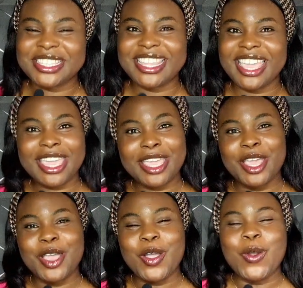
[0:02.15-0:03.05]
Today
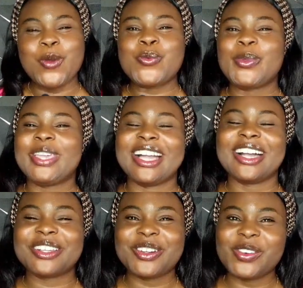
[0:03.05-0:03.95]
we
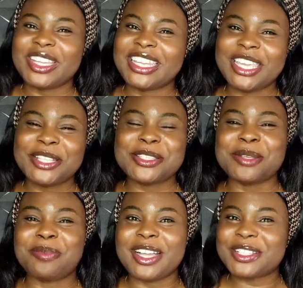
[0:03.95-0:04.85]
are going into
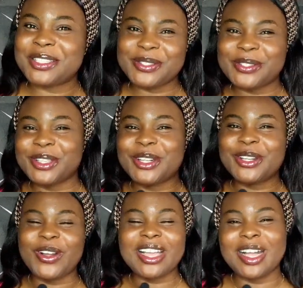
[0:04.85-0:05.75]
the part two, the
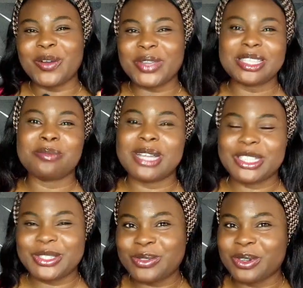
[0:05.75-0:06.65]
long awaited
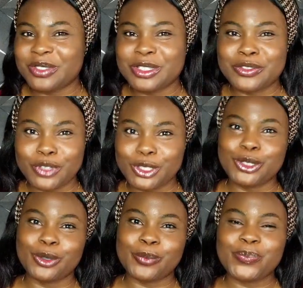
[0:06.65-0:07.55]
part two of this
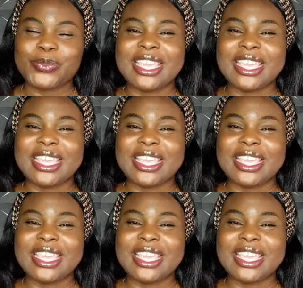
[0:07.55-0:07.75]
video,